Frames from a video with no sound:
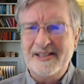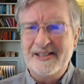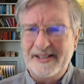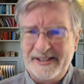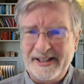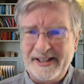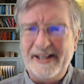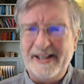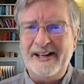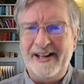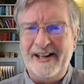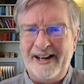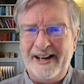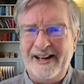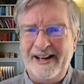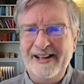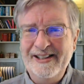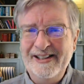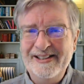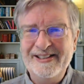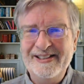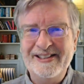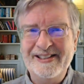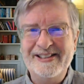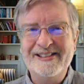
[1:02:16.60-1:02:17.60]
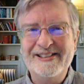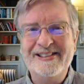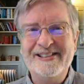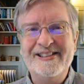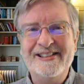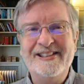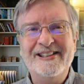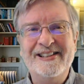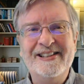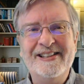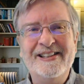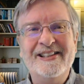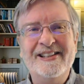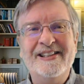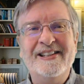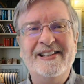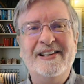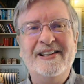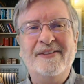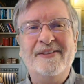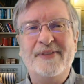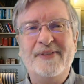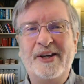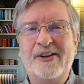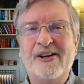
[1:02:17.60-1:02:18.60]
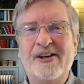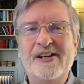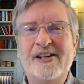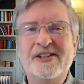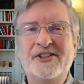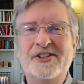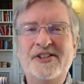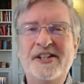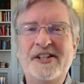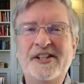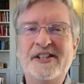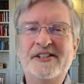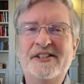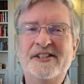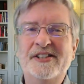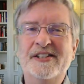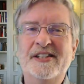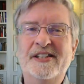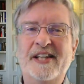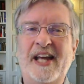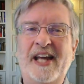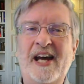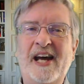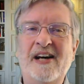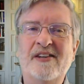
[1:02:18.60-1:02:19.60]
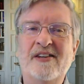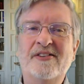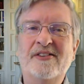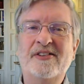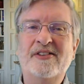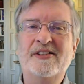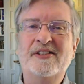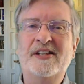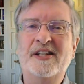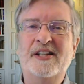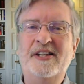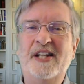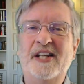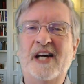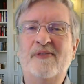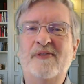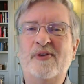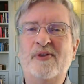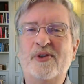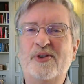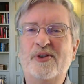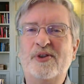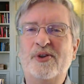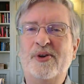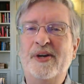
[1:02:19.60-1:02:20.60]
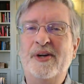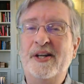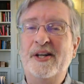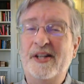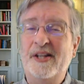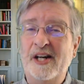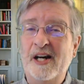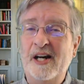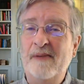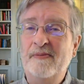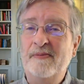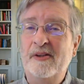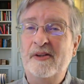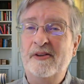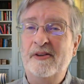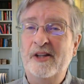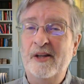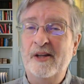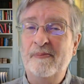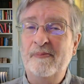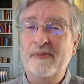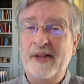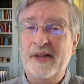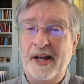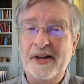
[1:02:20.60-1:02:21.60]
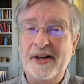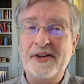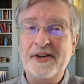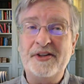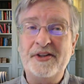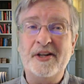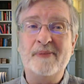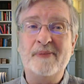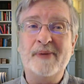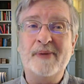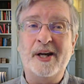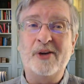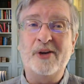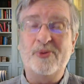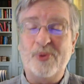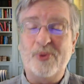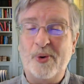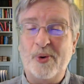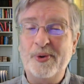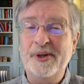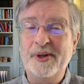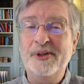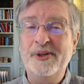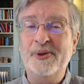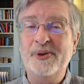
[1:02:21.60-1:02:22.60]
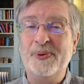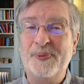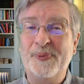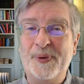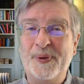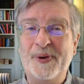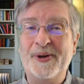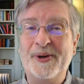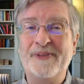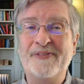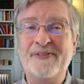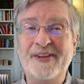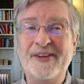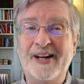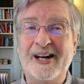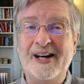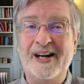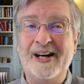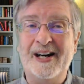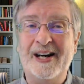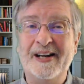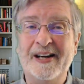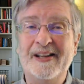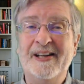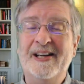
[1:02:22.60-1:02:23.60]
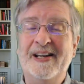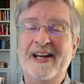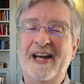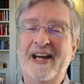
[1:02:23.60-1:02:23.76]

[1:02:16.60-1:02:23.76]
Duh. Recall, Jesus countered the devil during times of temptation by quoting the Word of God,